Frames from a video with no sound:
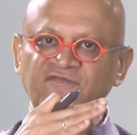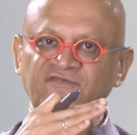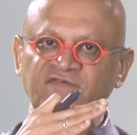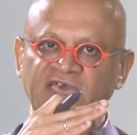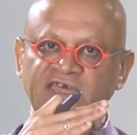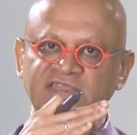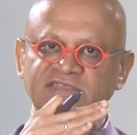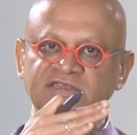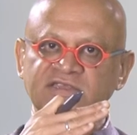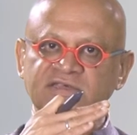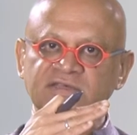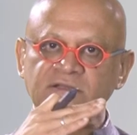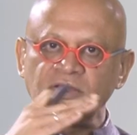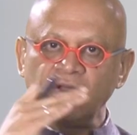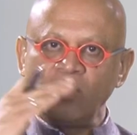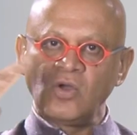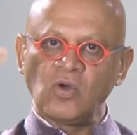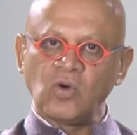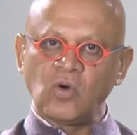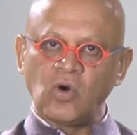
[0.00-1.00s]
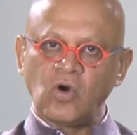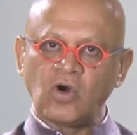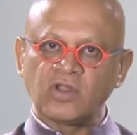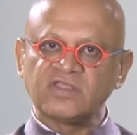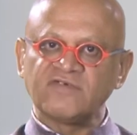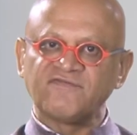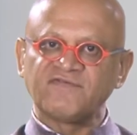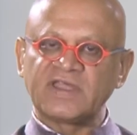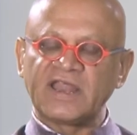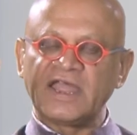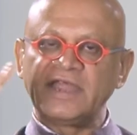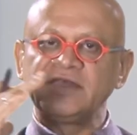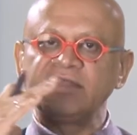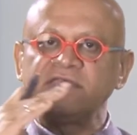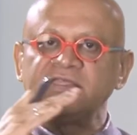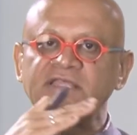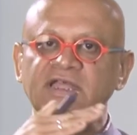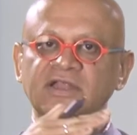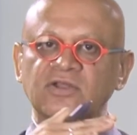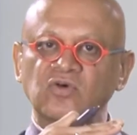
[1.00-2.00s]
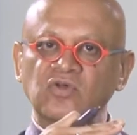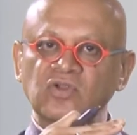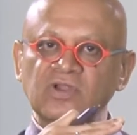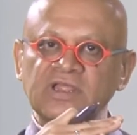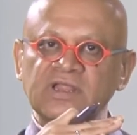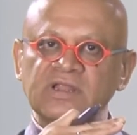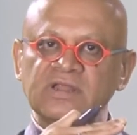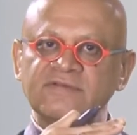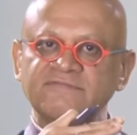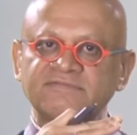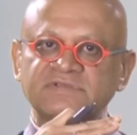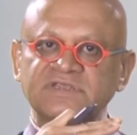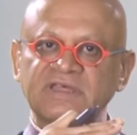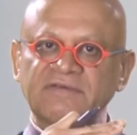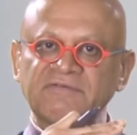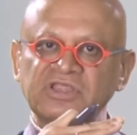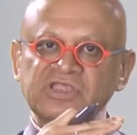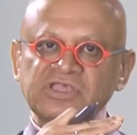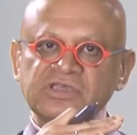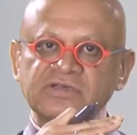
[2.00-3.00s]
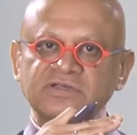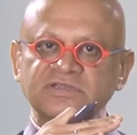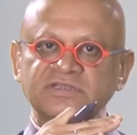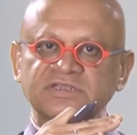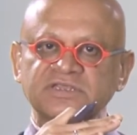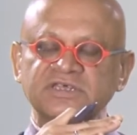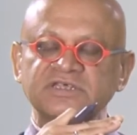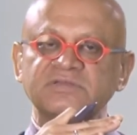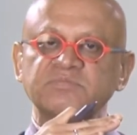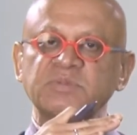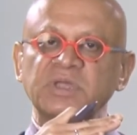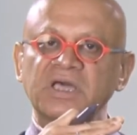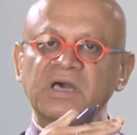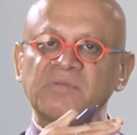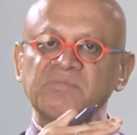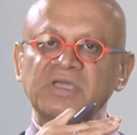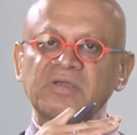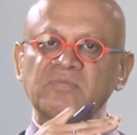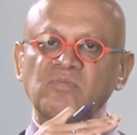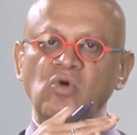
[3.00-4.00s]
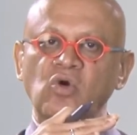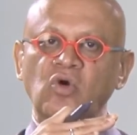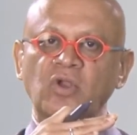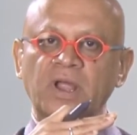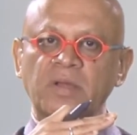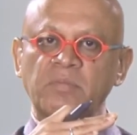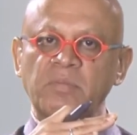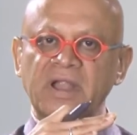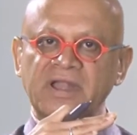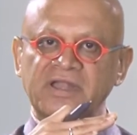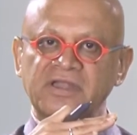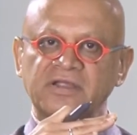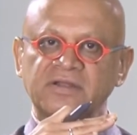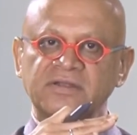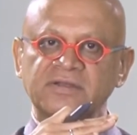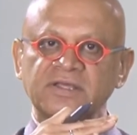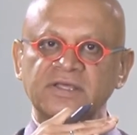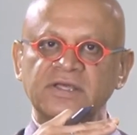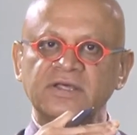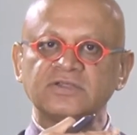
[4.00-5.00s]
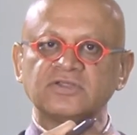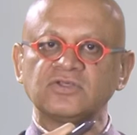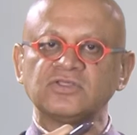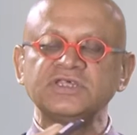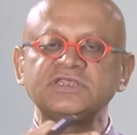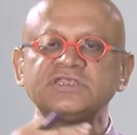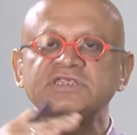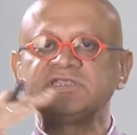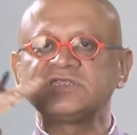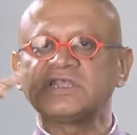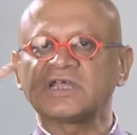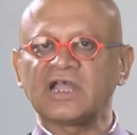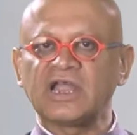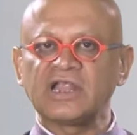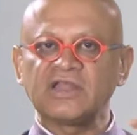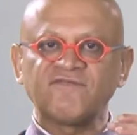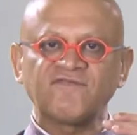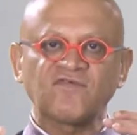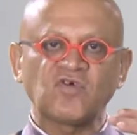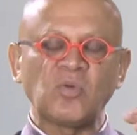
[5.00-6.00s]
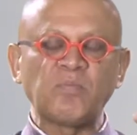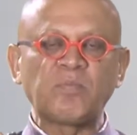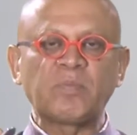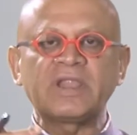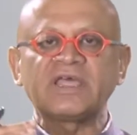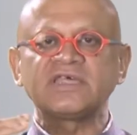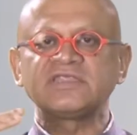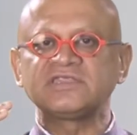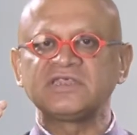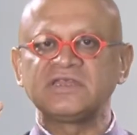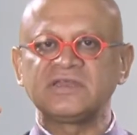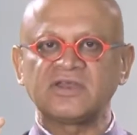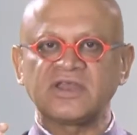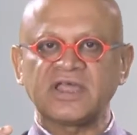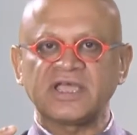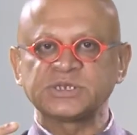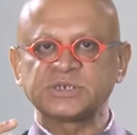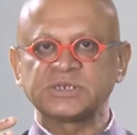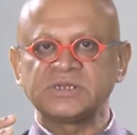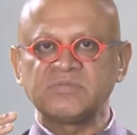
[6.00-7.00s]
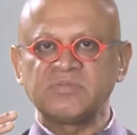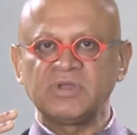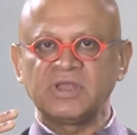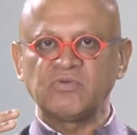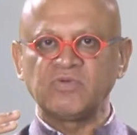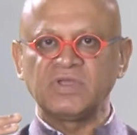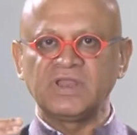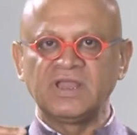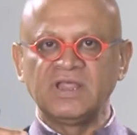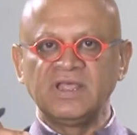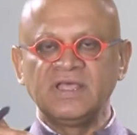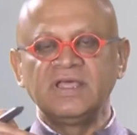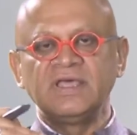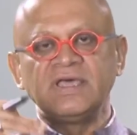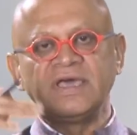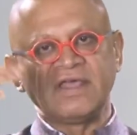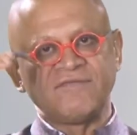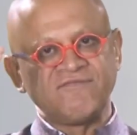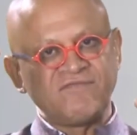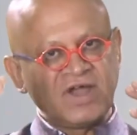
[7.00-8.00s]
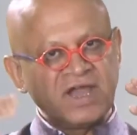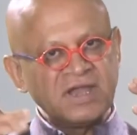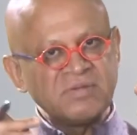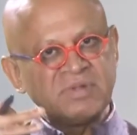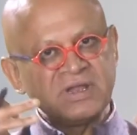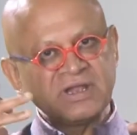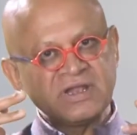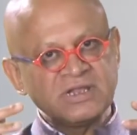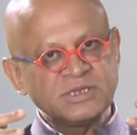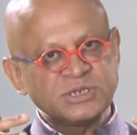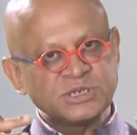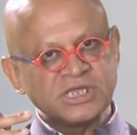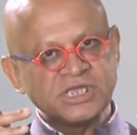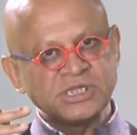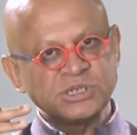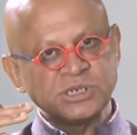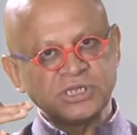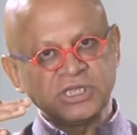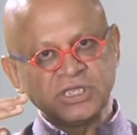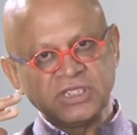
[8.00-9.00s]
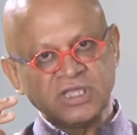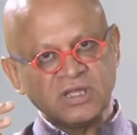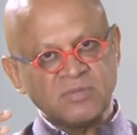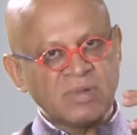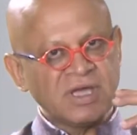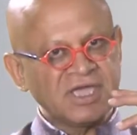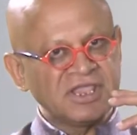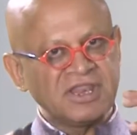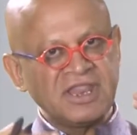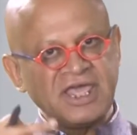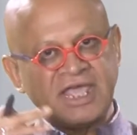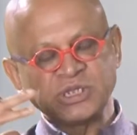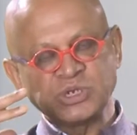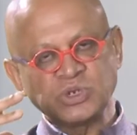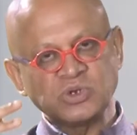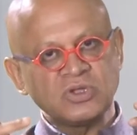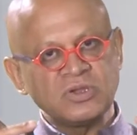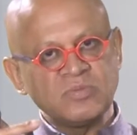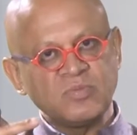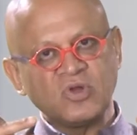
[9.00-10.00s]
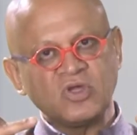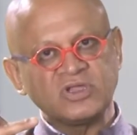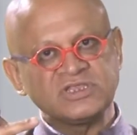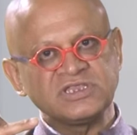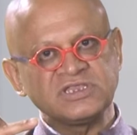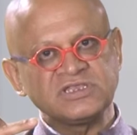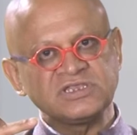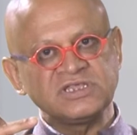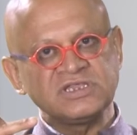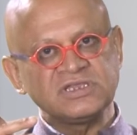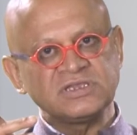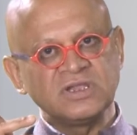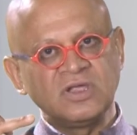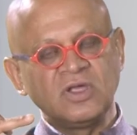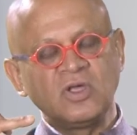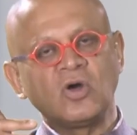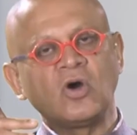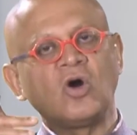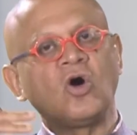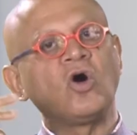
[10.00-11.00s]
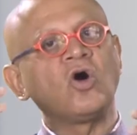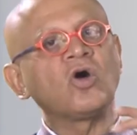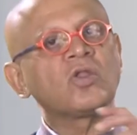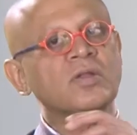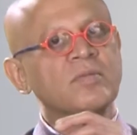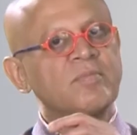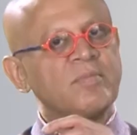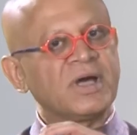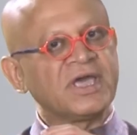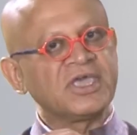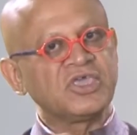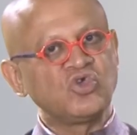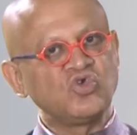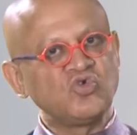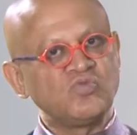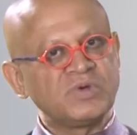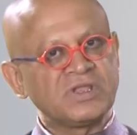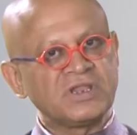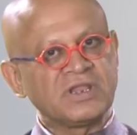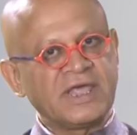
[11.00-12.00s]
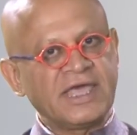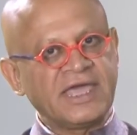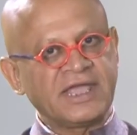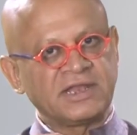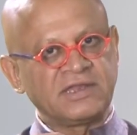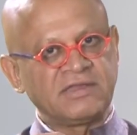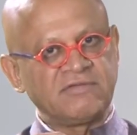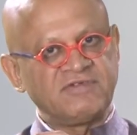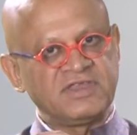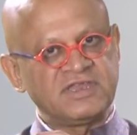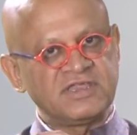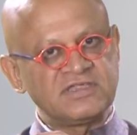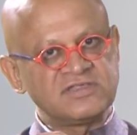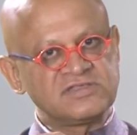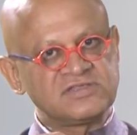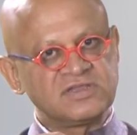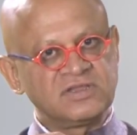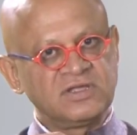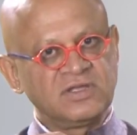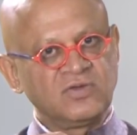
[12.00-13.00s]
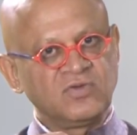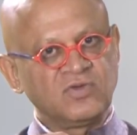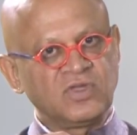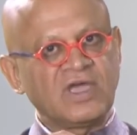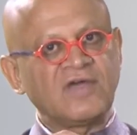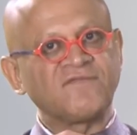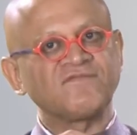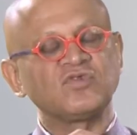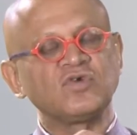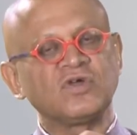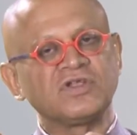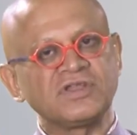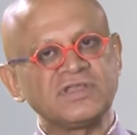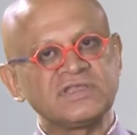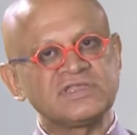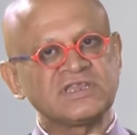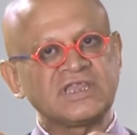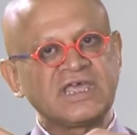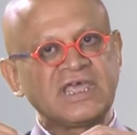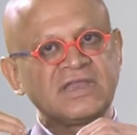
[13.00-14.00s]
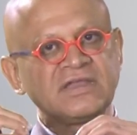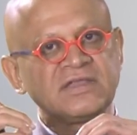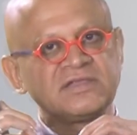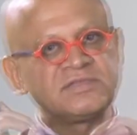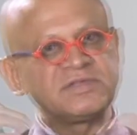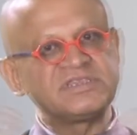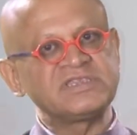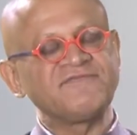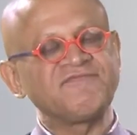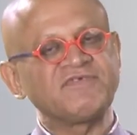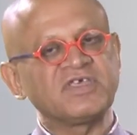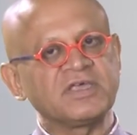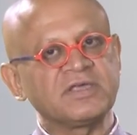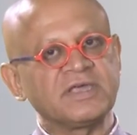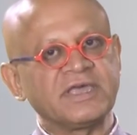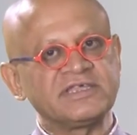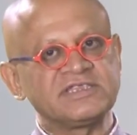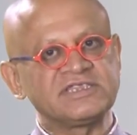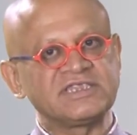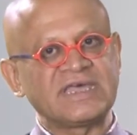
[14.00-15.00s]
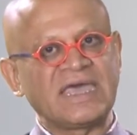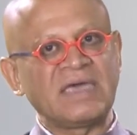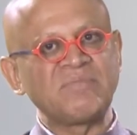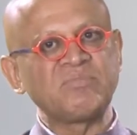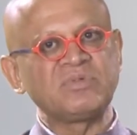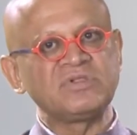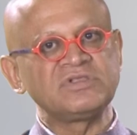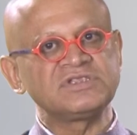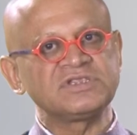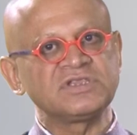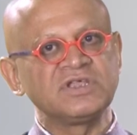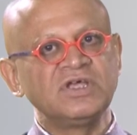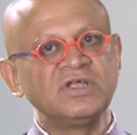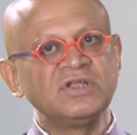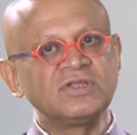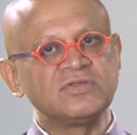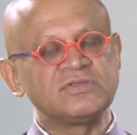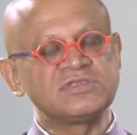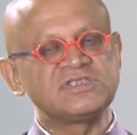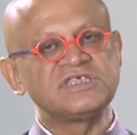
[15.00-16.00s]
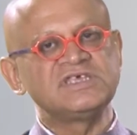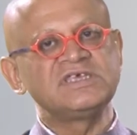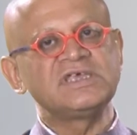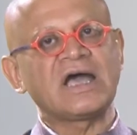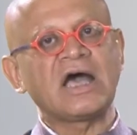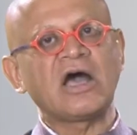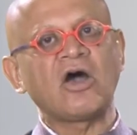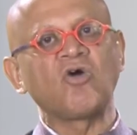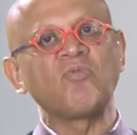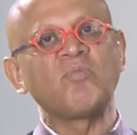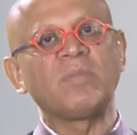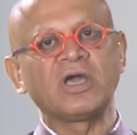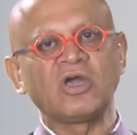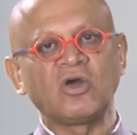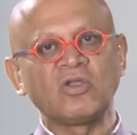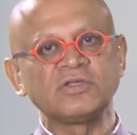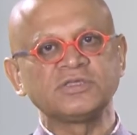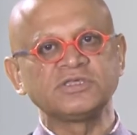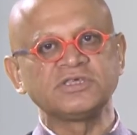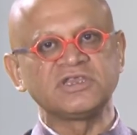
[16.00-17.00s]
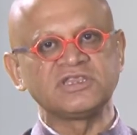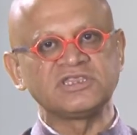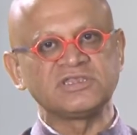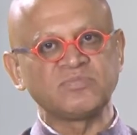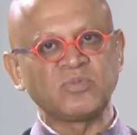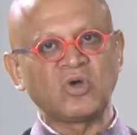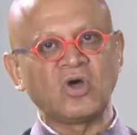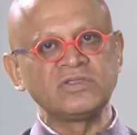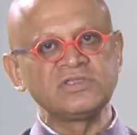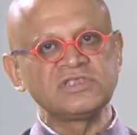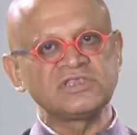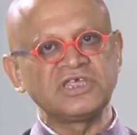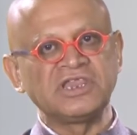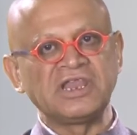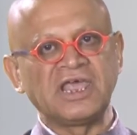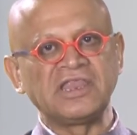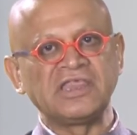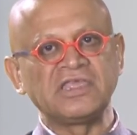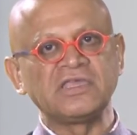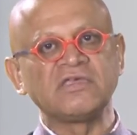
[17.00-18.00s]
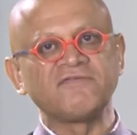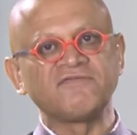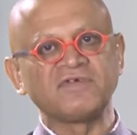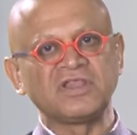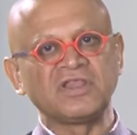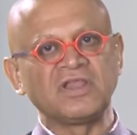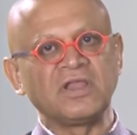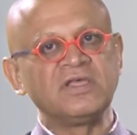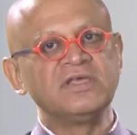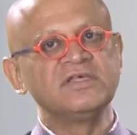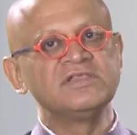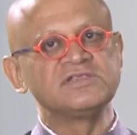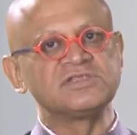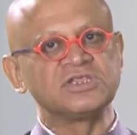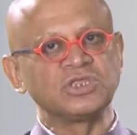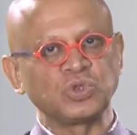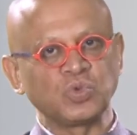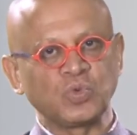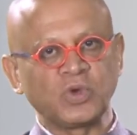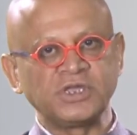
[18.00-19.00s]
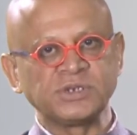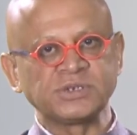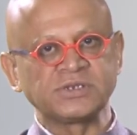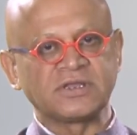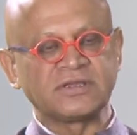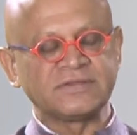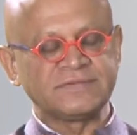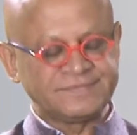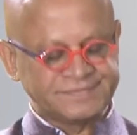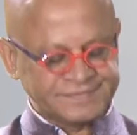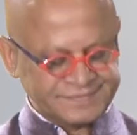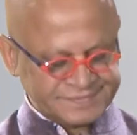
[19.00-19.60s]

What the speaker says: faster or the variety that only lives 7 years is becoming more abundant. So, this is the kind of complex interaction between environmental change either by natural processes or by human activities. We have to understand specific examples to see how biology responds in any given situation.